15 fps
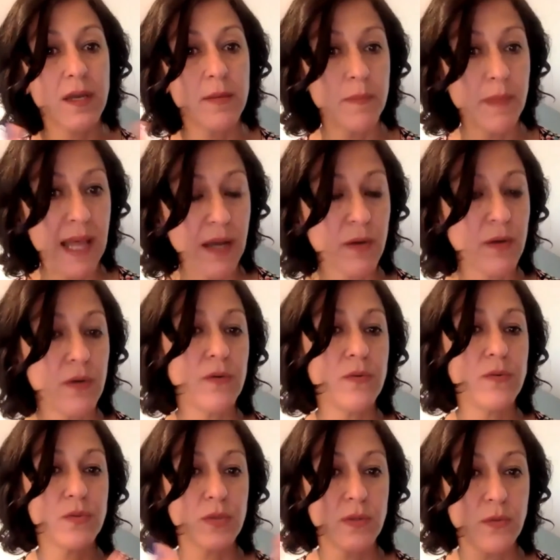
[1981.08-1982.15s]
Black
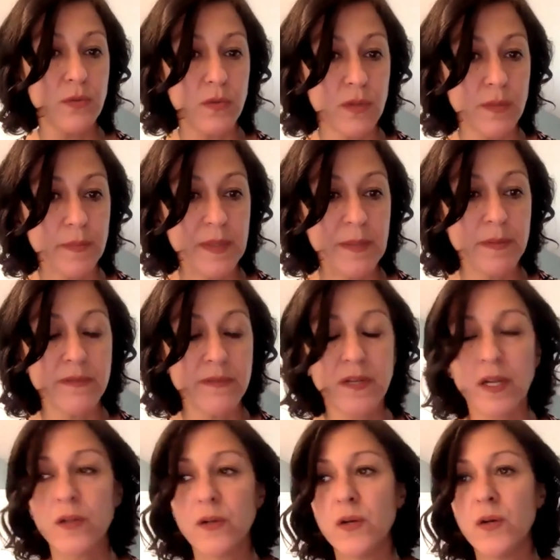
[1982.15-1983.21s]
owned or people of
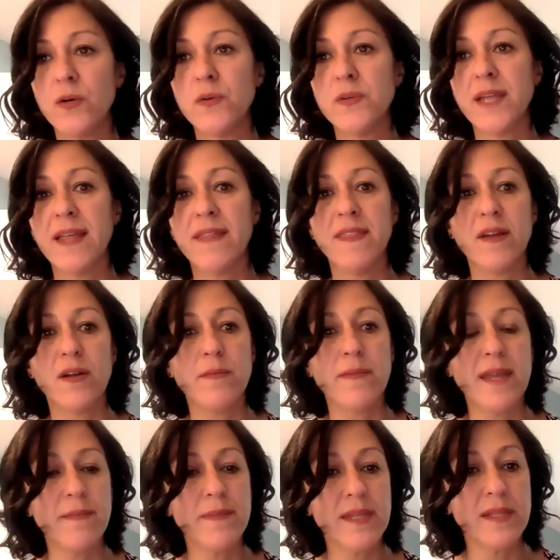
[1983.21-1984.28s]
color owned, and there
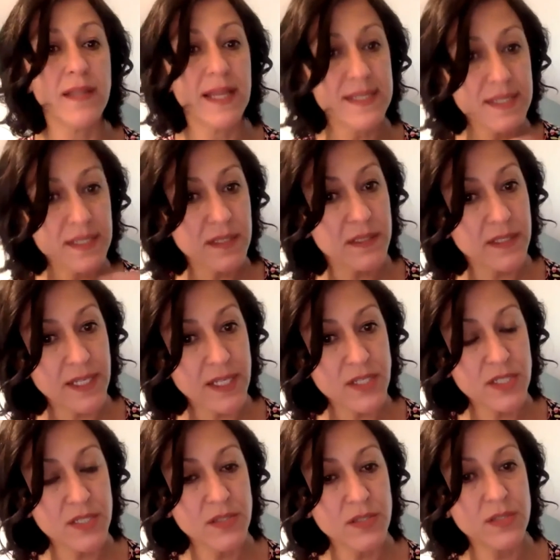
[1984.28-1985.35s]
may be less
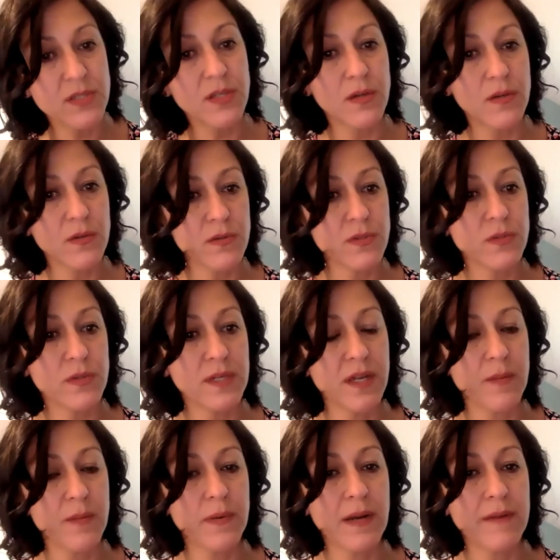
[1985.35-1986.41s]
inclination to go to a
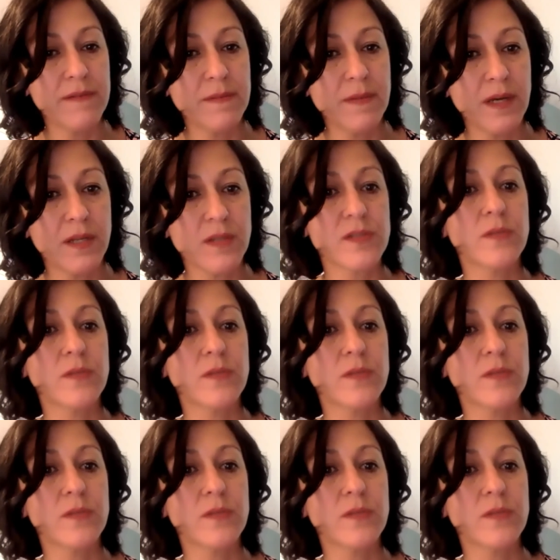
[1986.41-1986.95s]
nonprofit model.